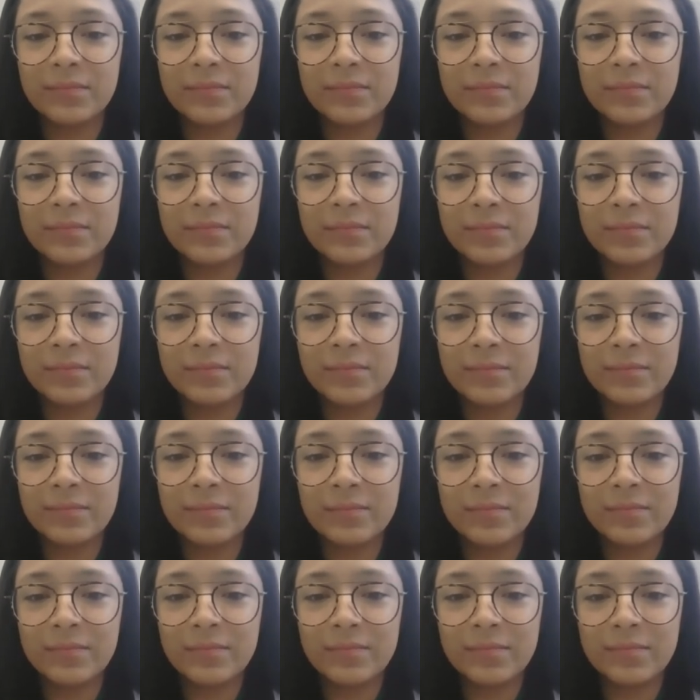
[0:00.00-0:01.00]

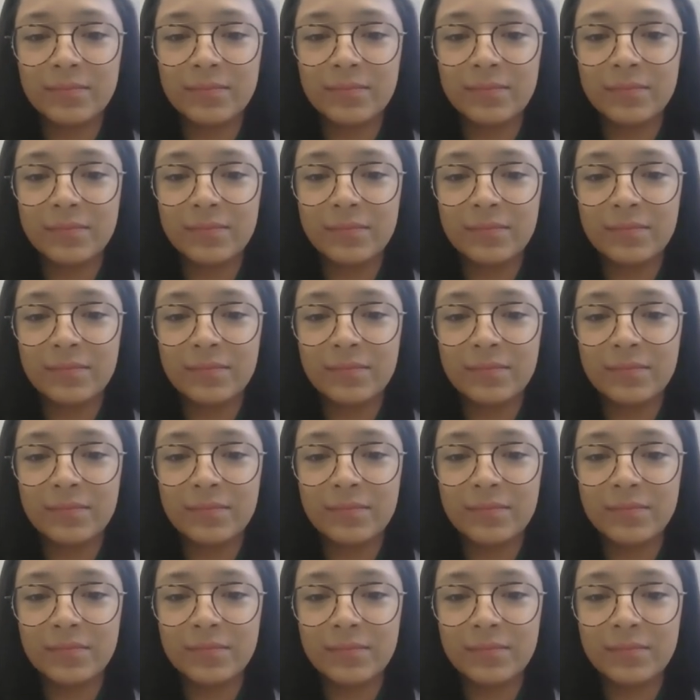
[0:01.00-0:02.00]

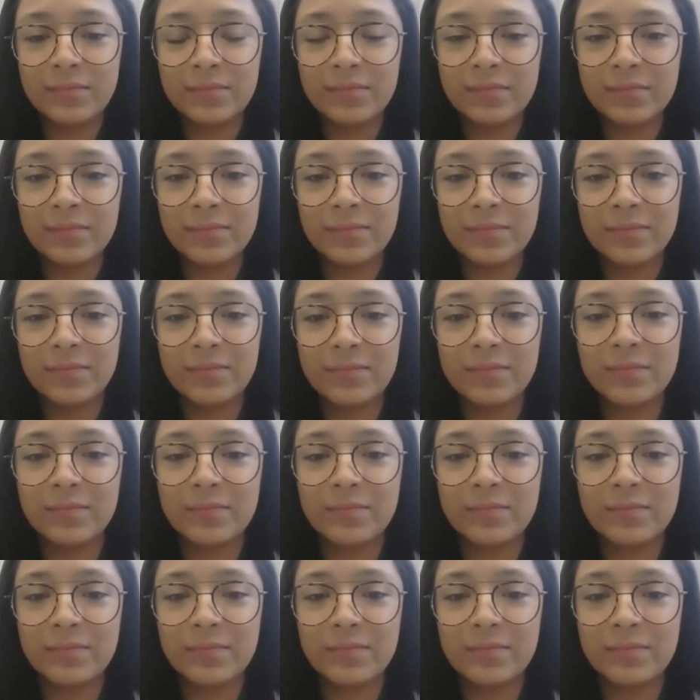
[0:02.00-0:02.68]
This person isn't speaking.